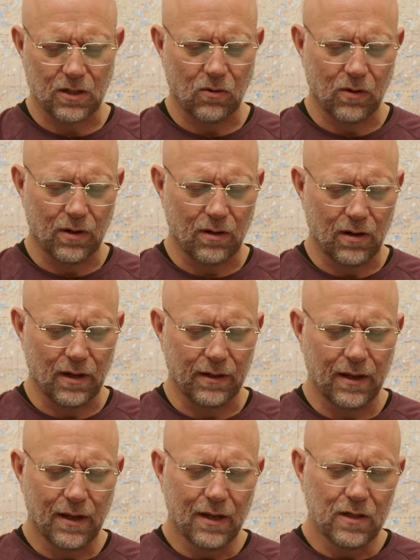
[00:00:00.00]
going
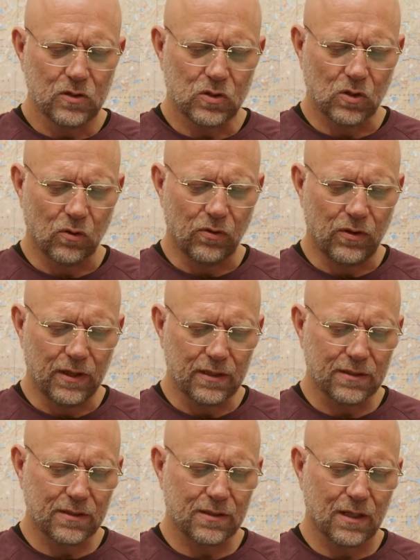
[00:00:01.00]
on. So
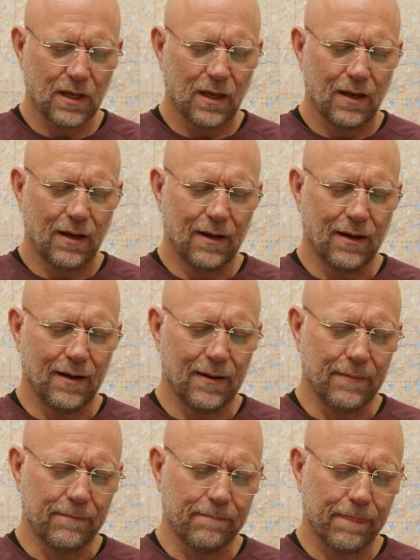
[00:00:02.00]
this
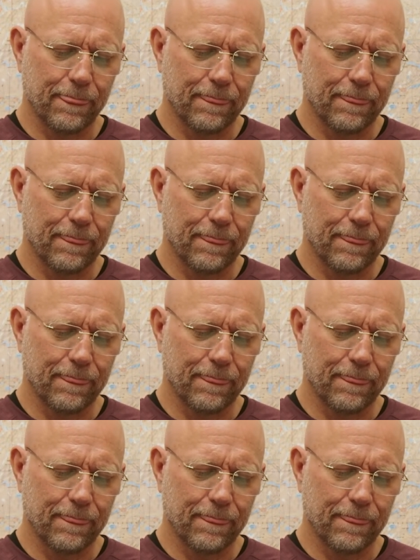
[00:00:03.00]
um,